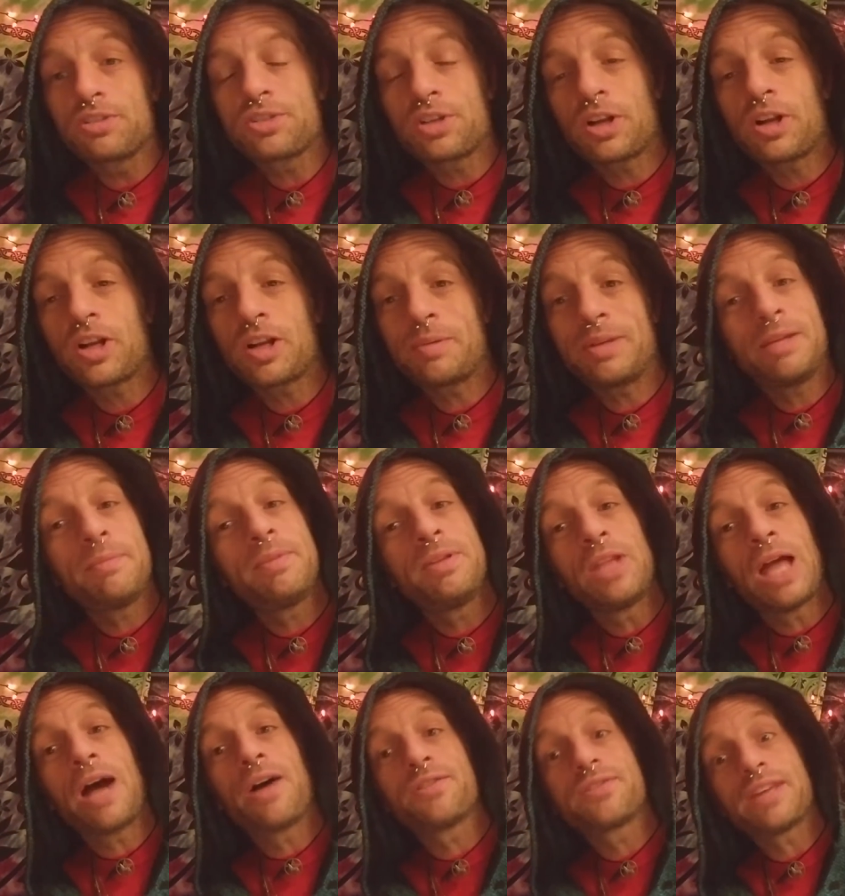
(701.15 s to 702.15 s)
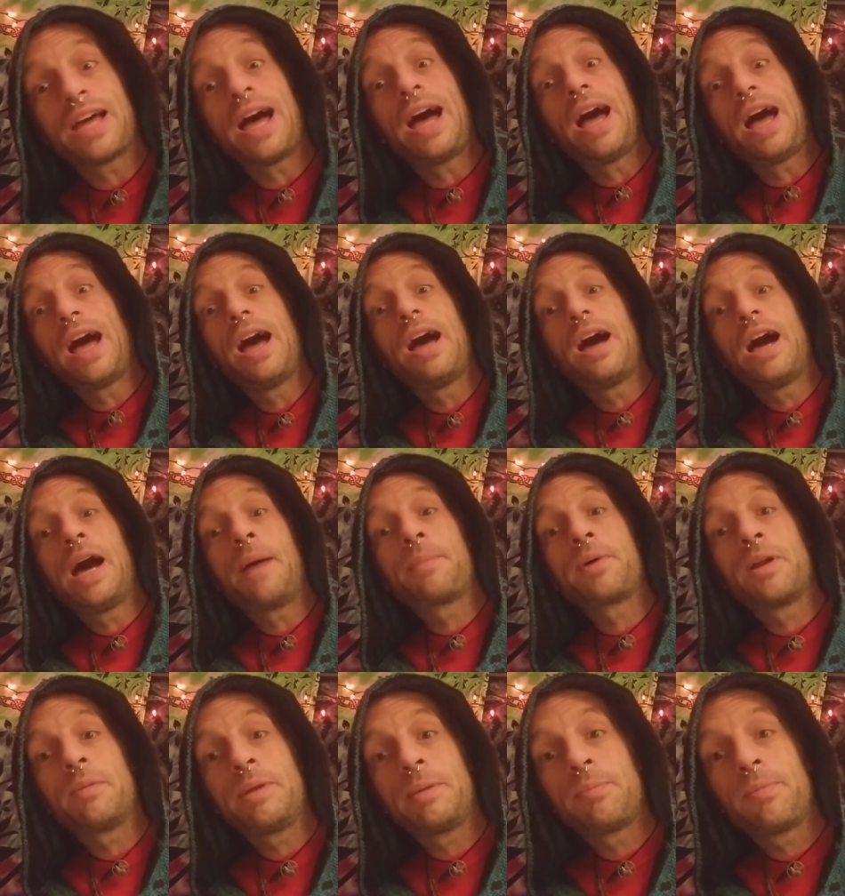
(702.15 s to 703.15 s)
term, he announced, "I'm going
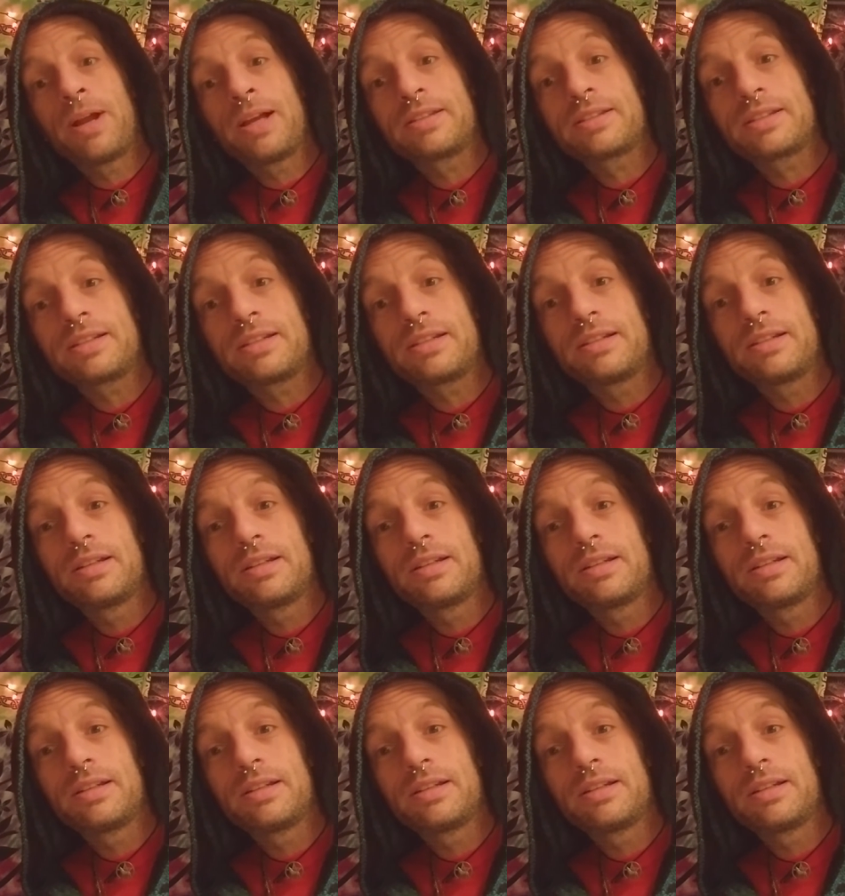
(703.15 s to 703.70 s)
to be president."